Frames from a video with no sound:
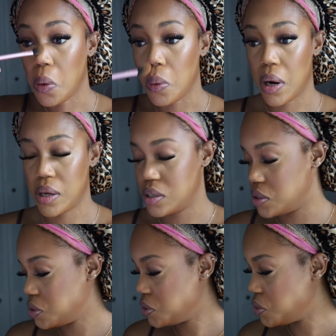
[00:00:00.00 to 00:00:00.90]
what I
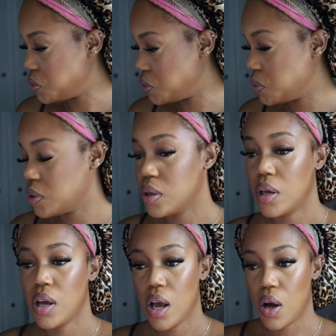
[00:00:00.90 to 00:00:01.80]
do,
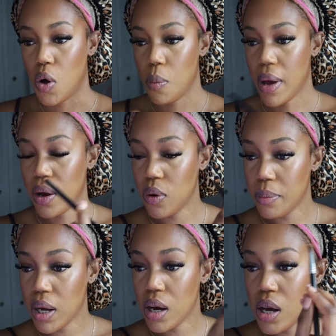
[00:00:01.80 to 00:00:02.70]
go back with
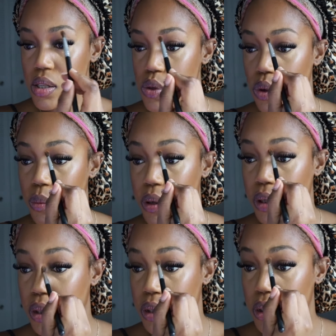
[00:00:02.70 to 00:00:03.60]
my contour
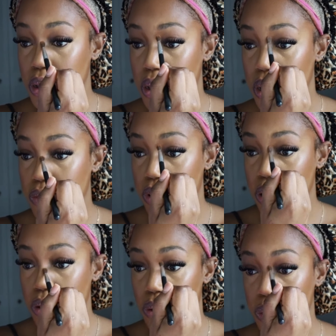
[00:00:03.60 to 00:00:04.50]
brush for
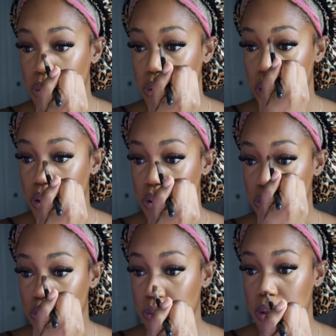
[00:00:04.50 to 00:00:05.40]
the nose and just
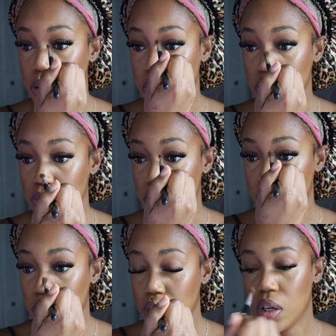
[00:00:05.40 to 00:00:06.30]
rub it over
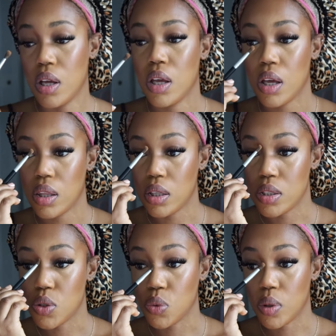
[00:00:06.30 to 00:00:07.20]
the
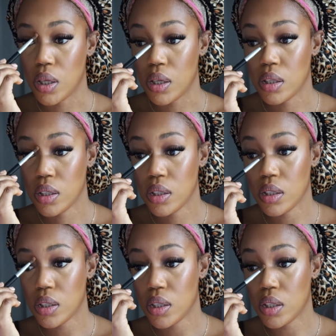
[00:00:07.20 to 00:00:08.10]
two
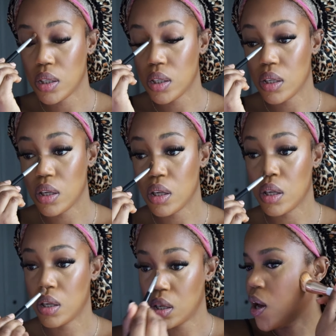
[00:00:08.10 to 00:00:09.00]
ends.
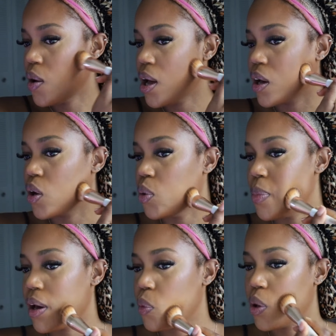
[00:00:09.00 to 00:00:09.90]
Now I go
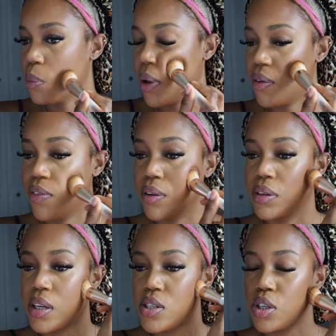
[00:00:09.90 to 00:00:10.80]
back with my
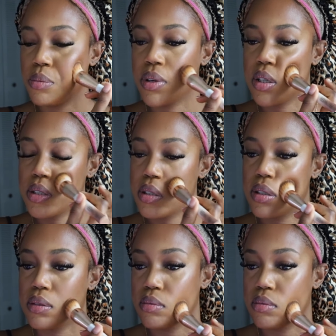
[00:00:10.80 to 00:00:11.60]
foundation brush